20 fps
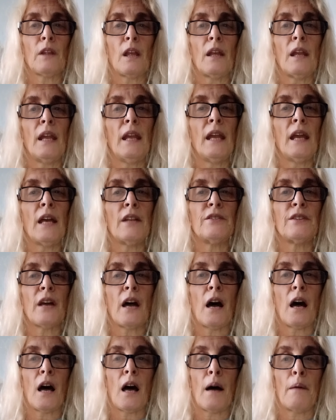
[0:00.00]
and
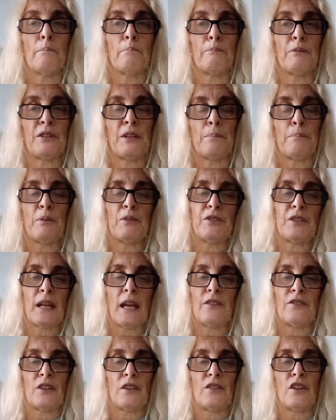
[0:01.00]
simple
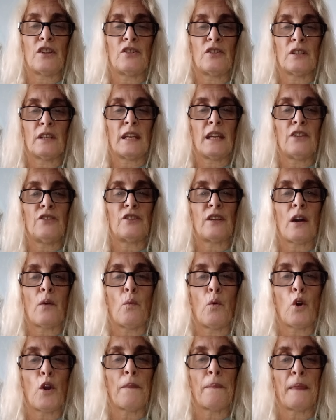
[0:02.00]
stains, and the kids that
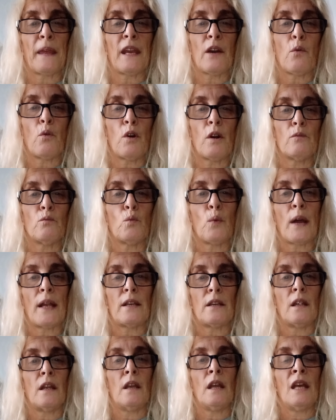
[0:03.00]
weren't
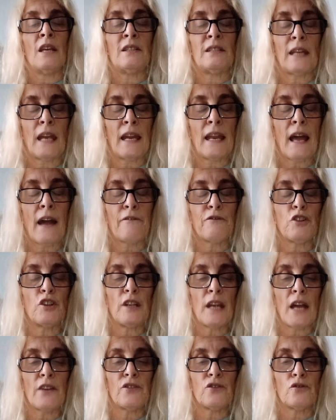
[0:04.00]
there stayed after
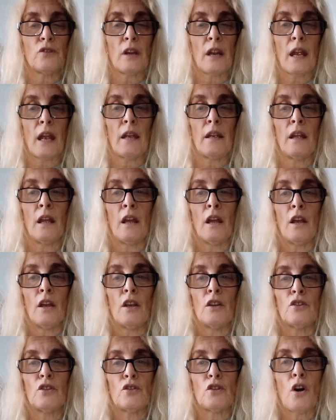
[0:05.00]
yesterday.
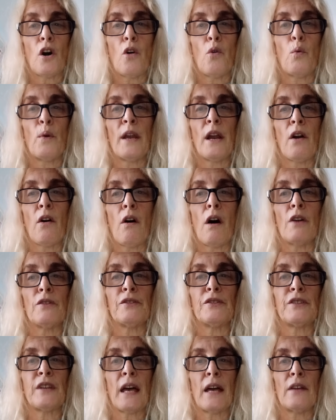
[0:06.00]
So we are all
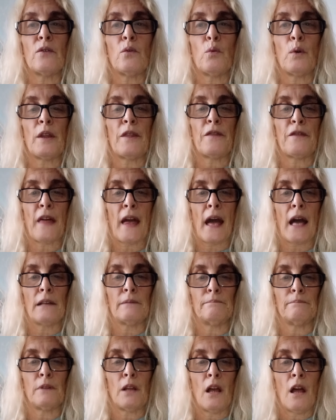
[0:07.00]
set with that.
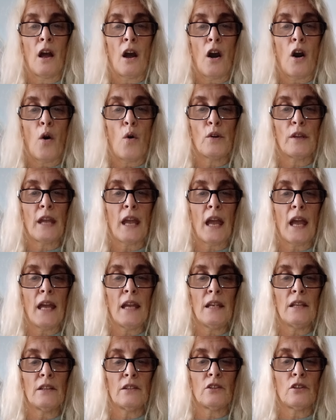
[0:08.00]

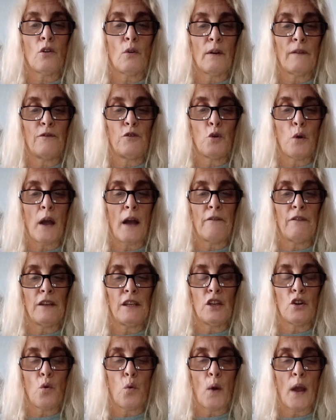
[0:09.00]
Okay, so if you have
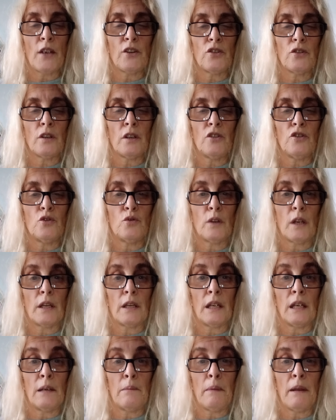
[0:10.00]
any questions, you
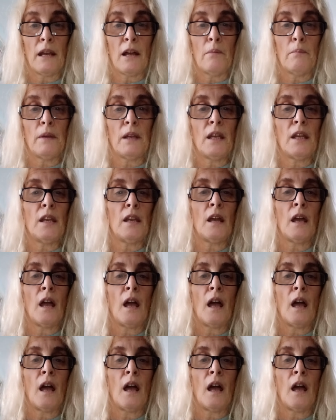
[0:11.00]
can email me.